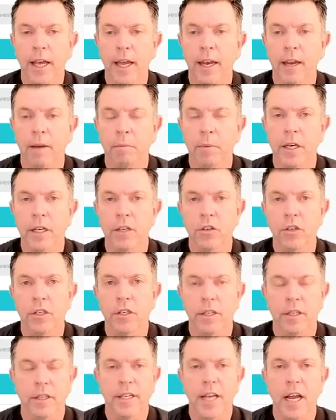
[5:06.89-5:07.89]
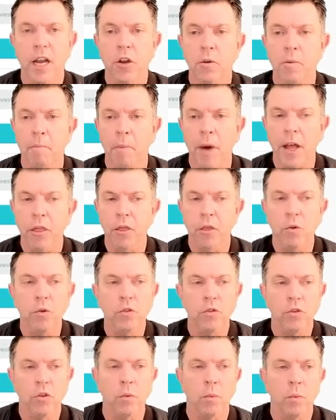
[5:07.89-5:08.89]
and I'm going to just tell you my
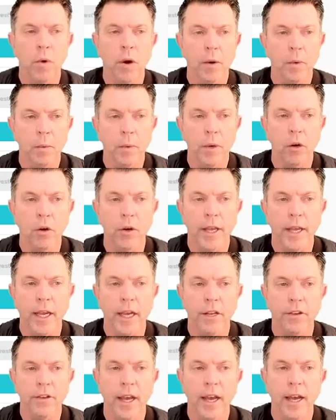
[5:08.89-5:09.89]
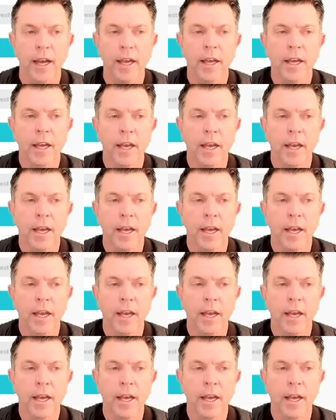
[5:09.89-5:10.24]
thoughts on what we're looking at here.